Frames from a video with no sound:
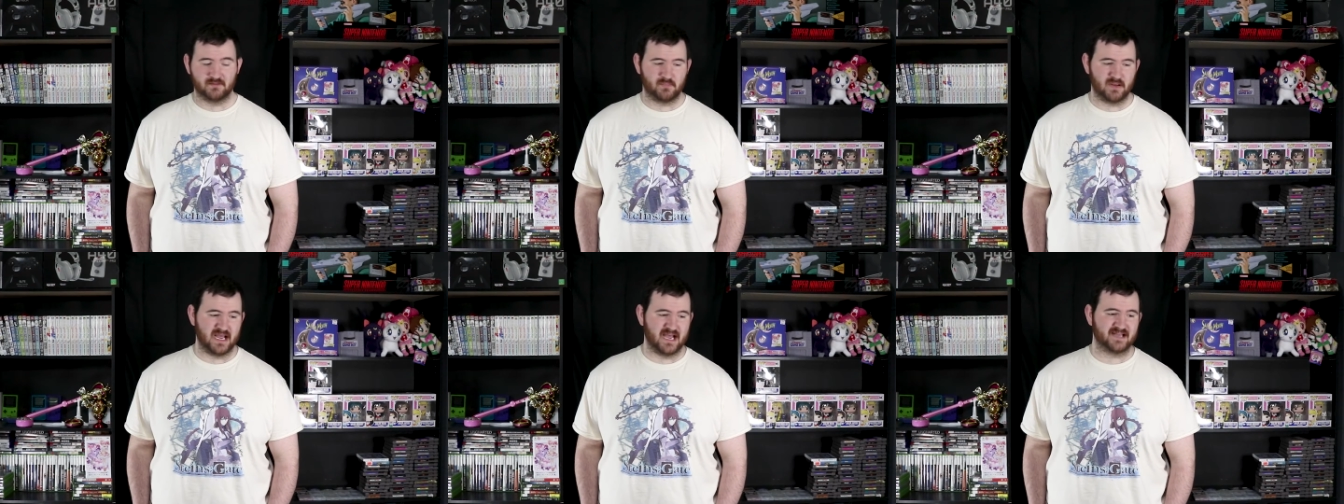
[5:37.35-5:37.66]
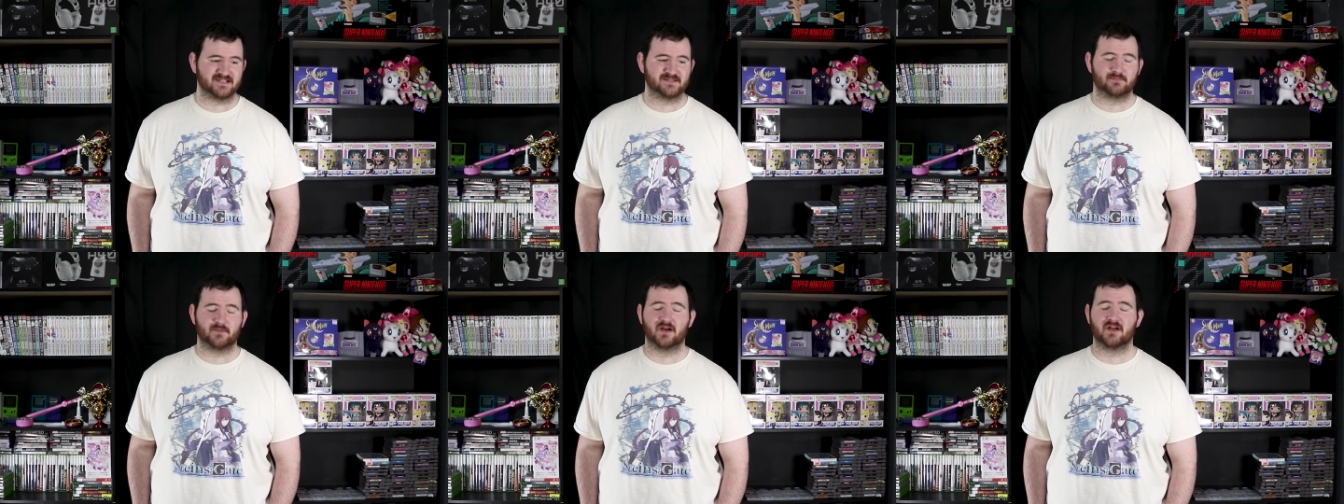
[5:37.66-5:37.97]
the
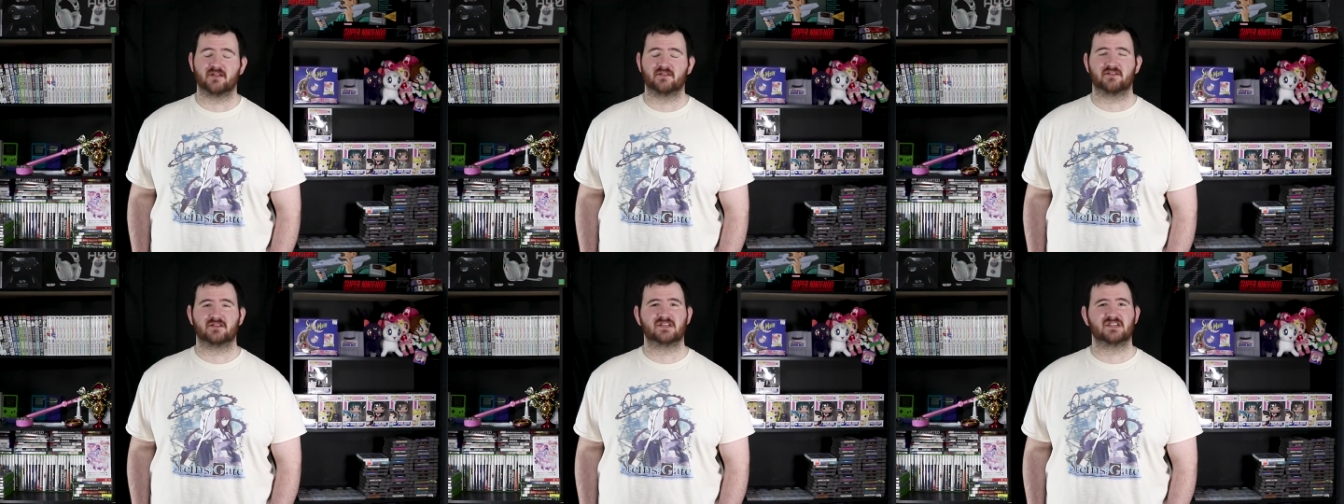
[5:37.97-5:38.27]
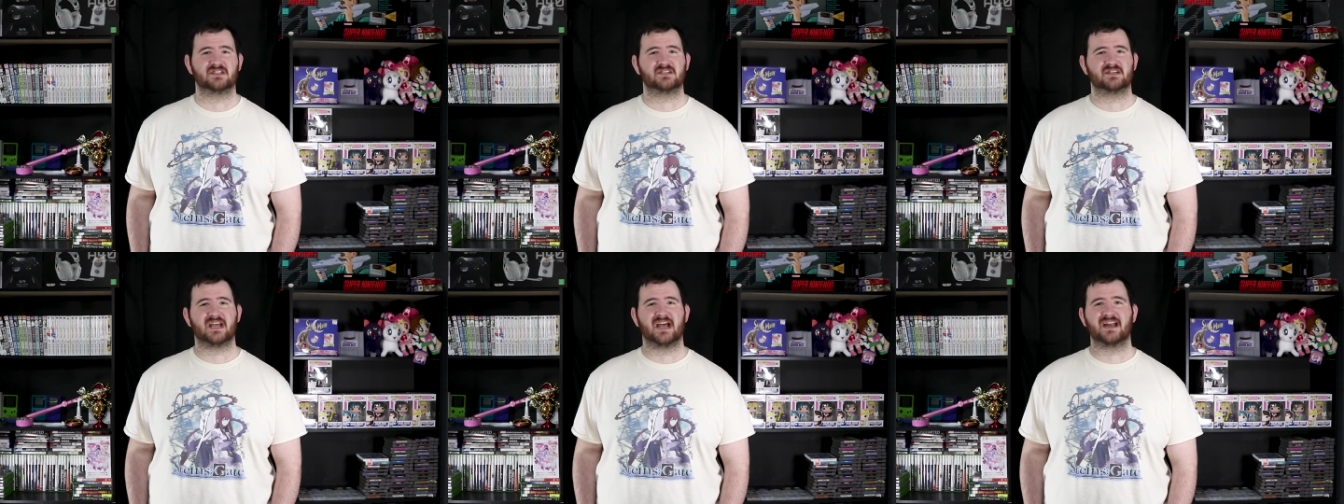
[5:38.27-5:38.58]
past month
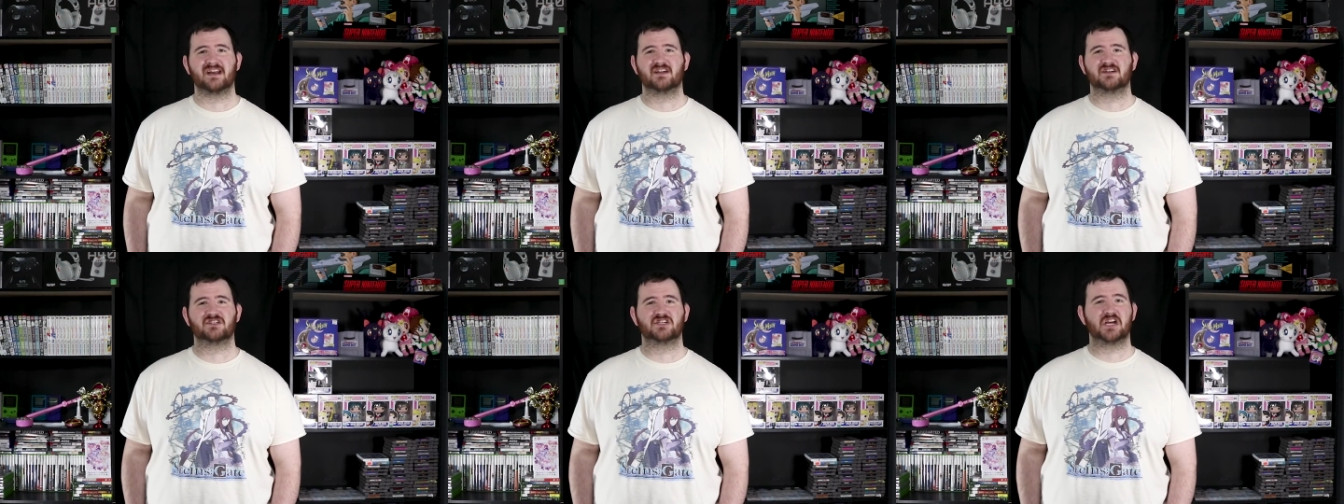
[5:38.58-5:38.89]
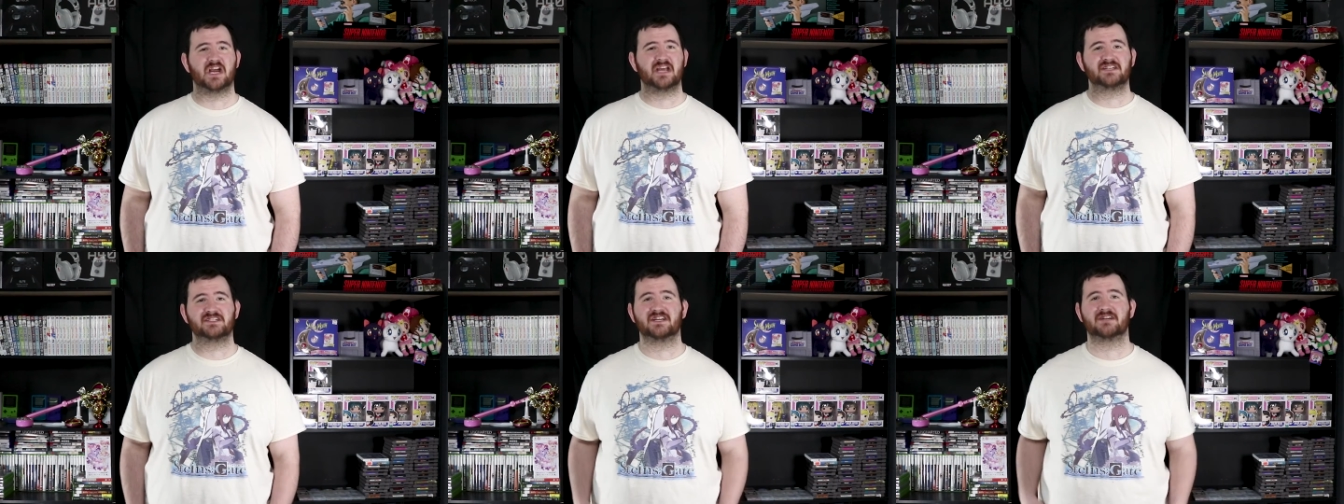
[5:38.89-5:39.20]
just kind of
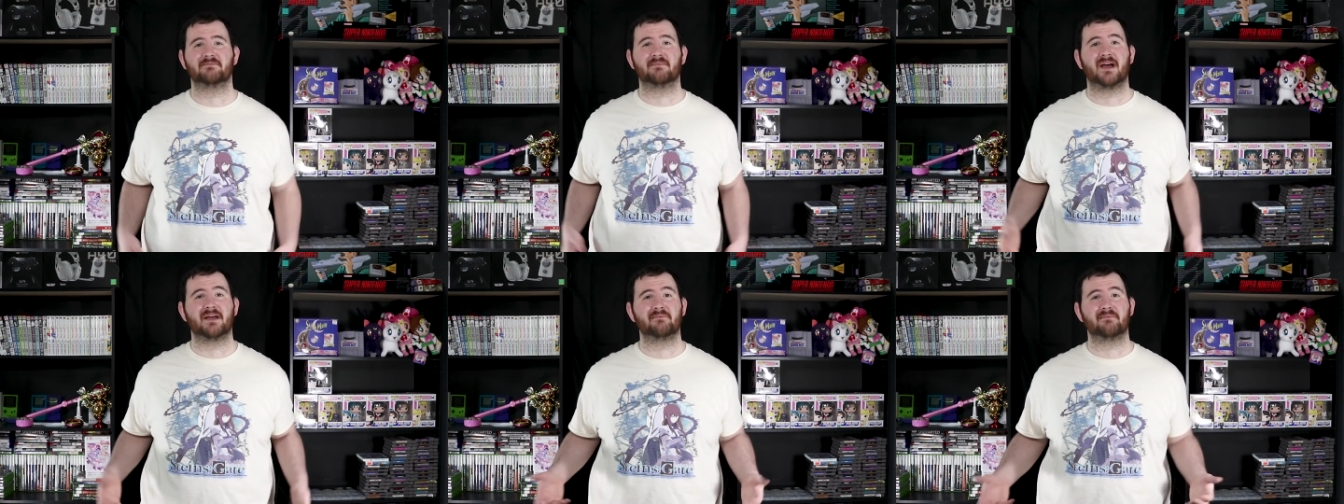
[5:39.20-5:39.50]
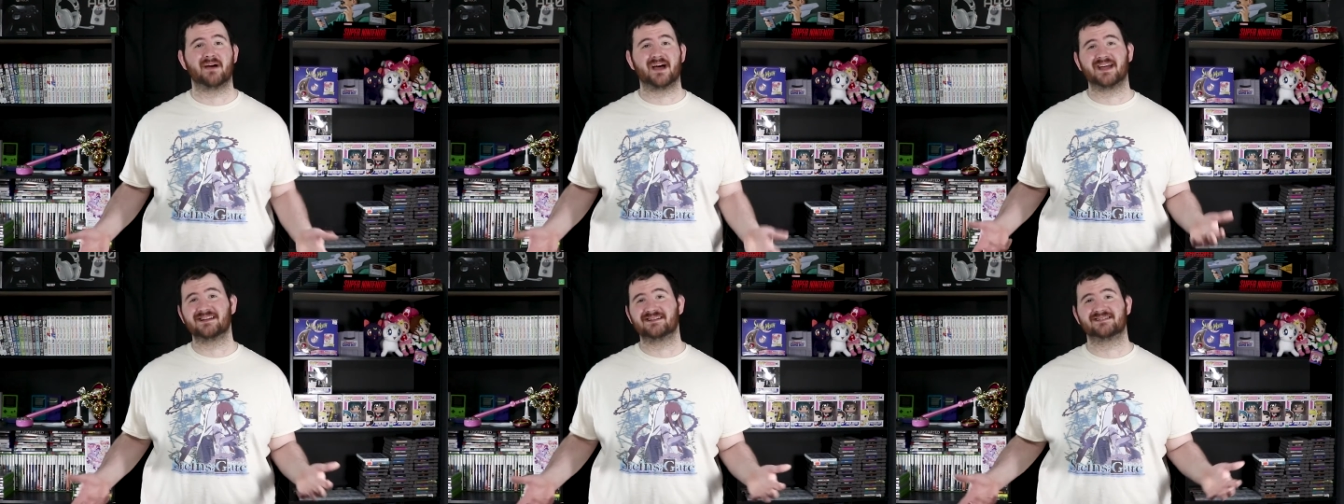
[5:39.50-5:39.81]
changing my
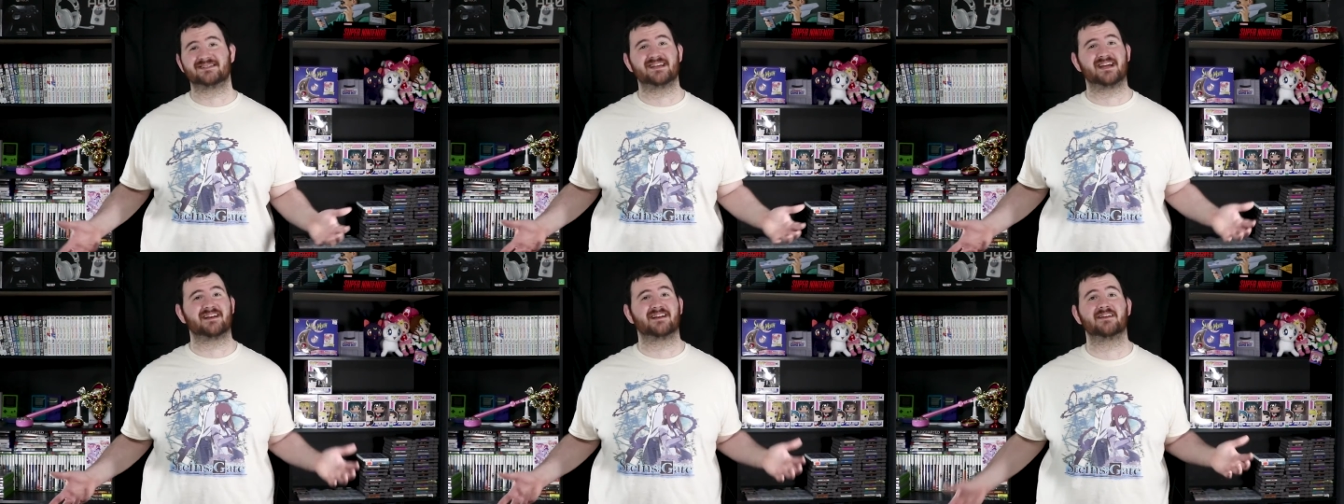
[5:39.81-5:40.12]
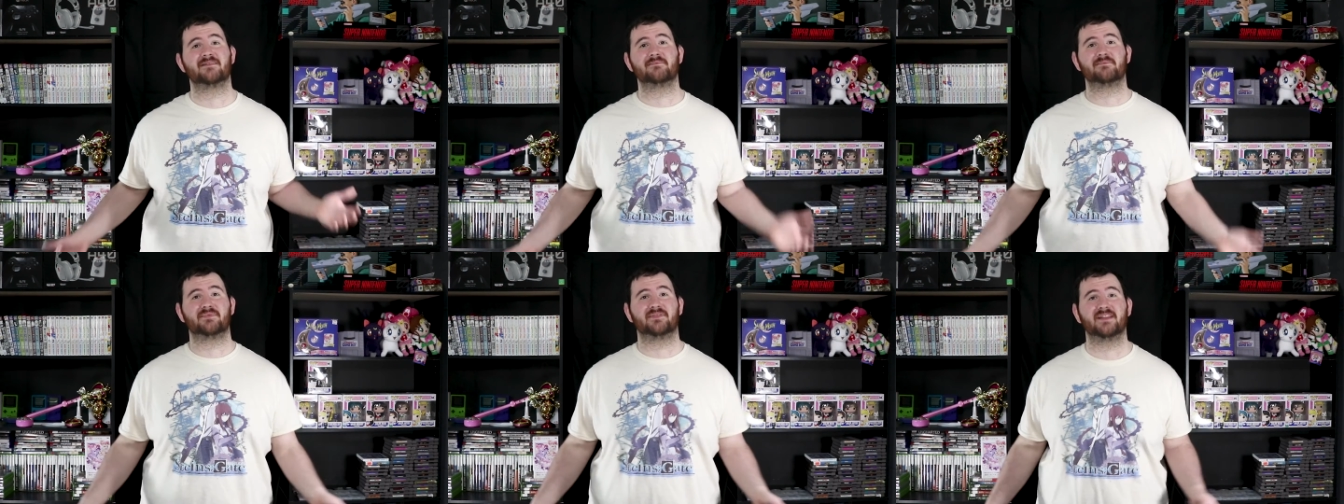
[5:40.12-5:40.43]
mindset
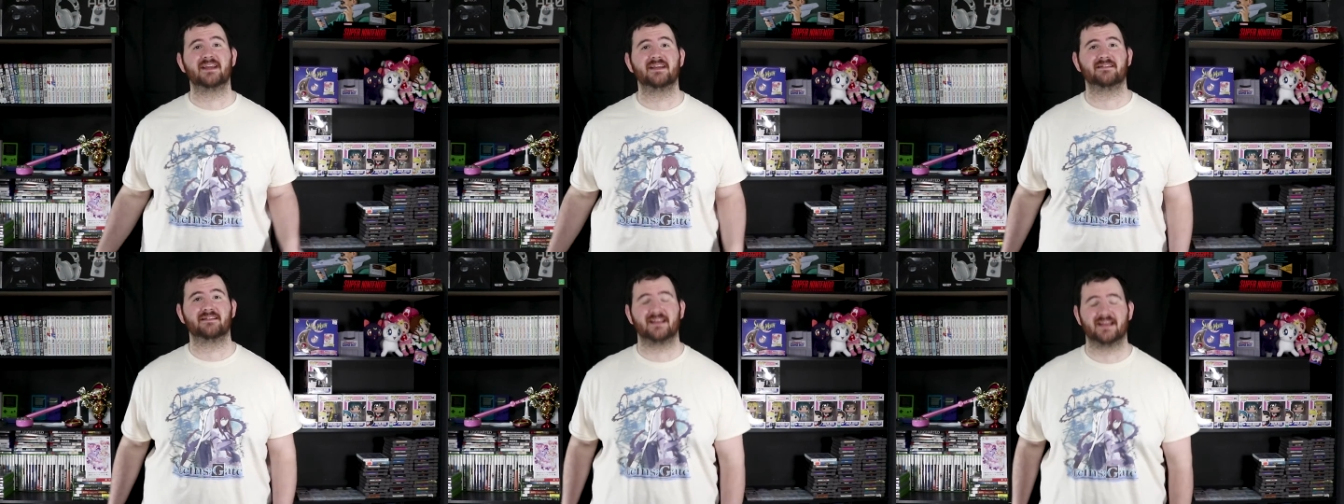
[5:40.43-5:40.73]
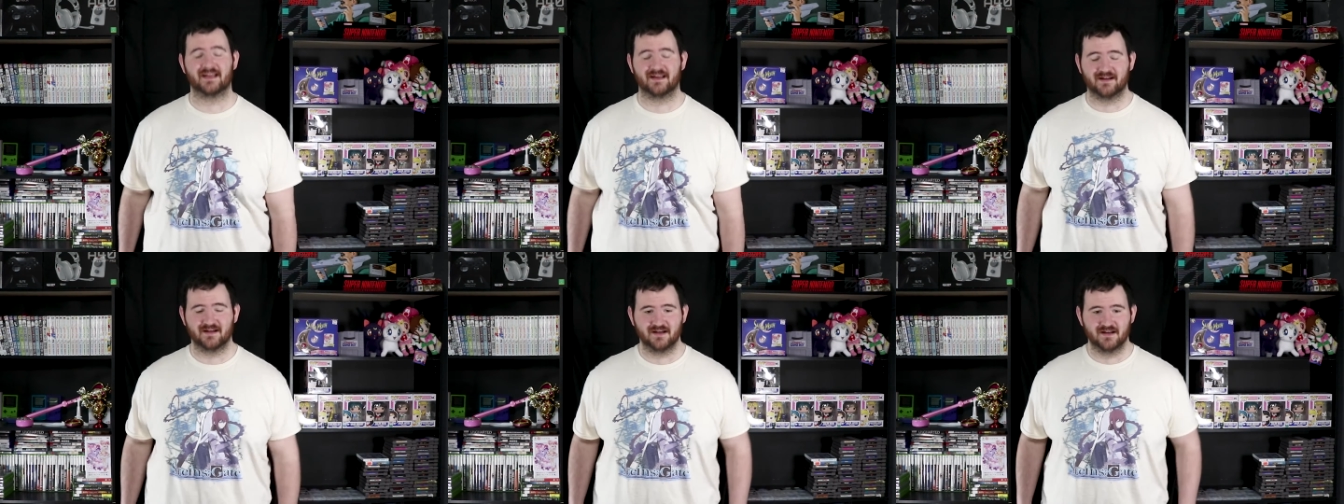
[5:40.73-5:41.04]

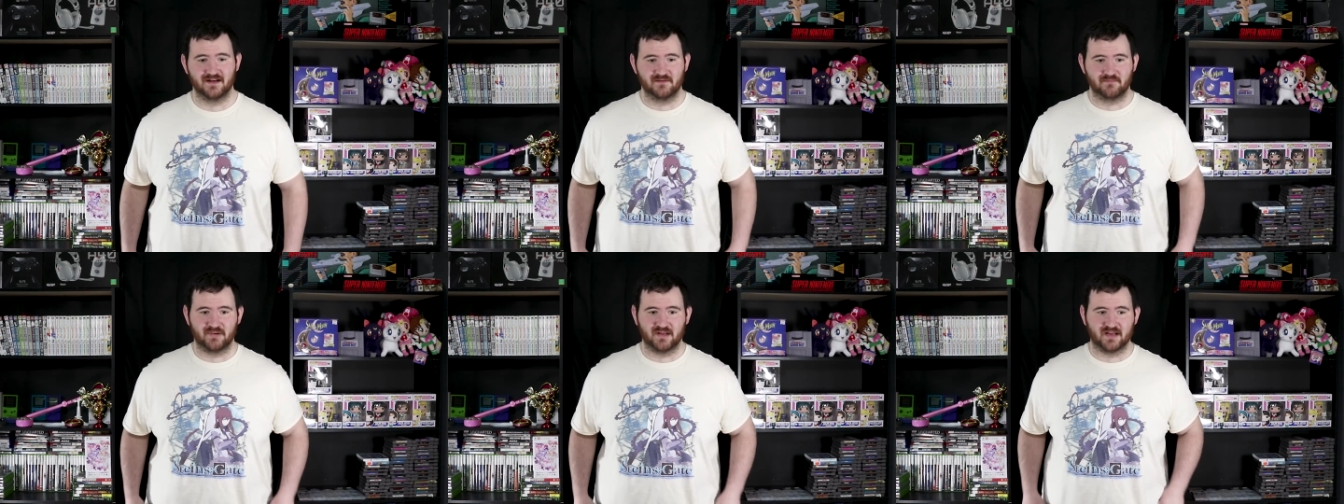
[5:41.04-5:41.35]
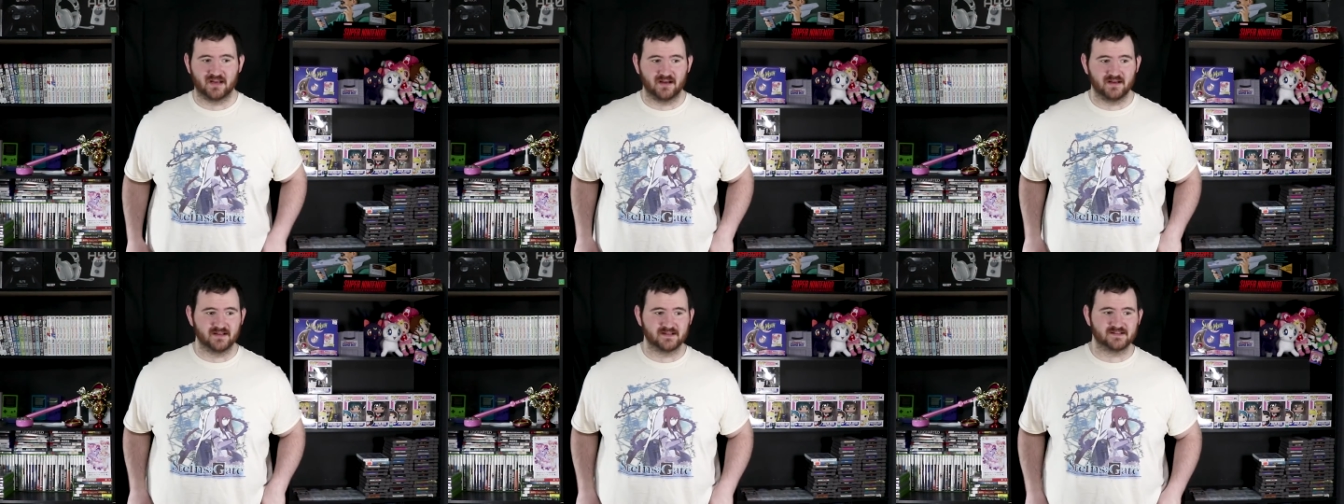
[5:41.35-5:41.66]
completely
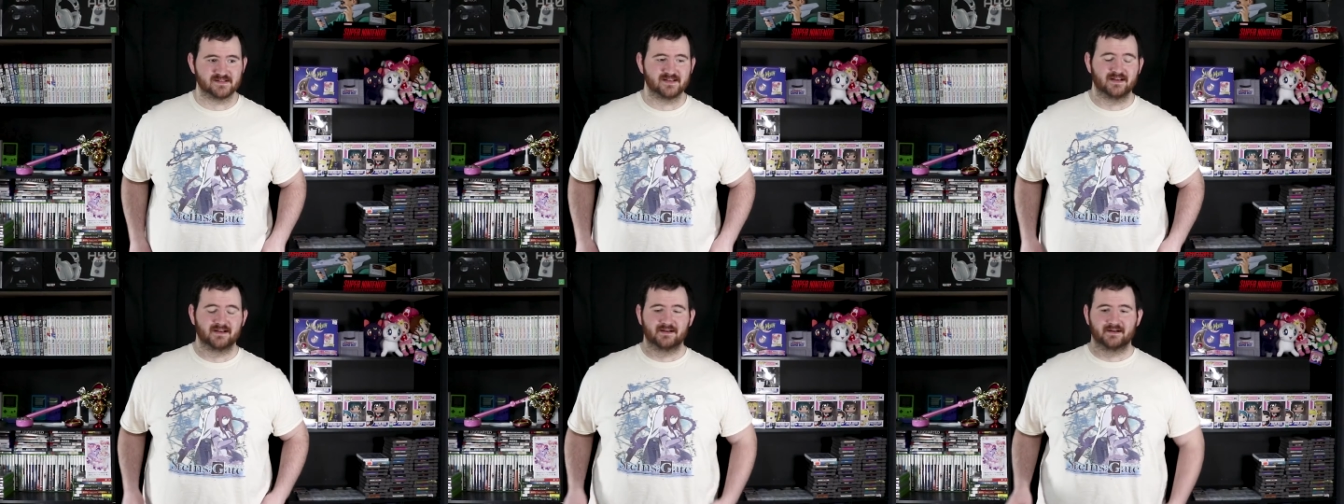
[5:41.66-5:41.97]
because